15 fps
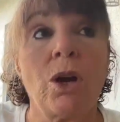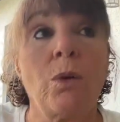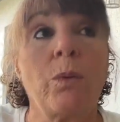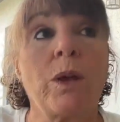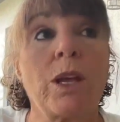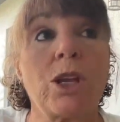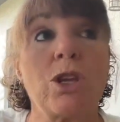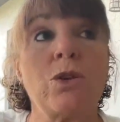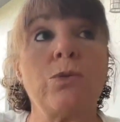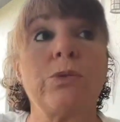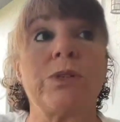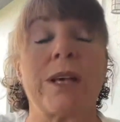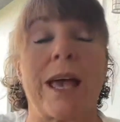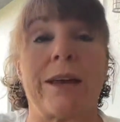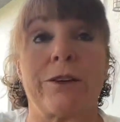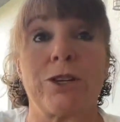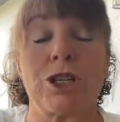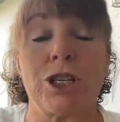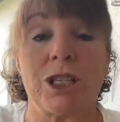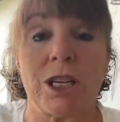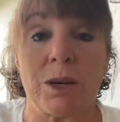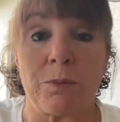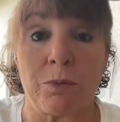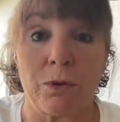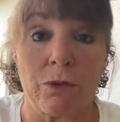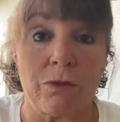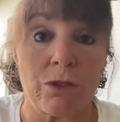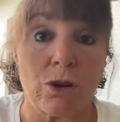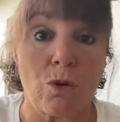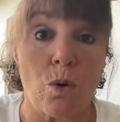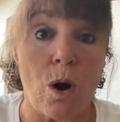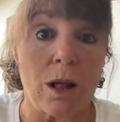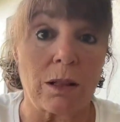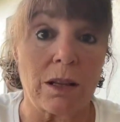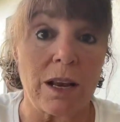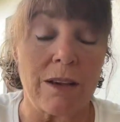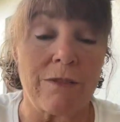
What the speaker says: We can use energy to improve the quality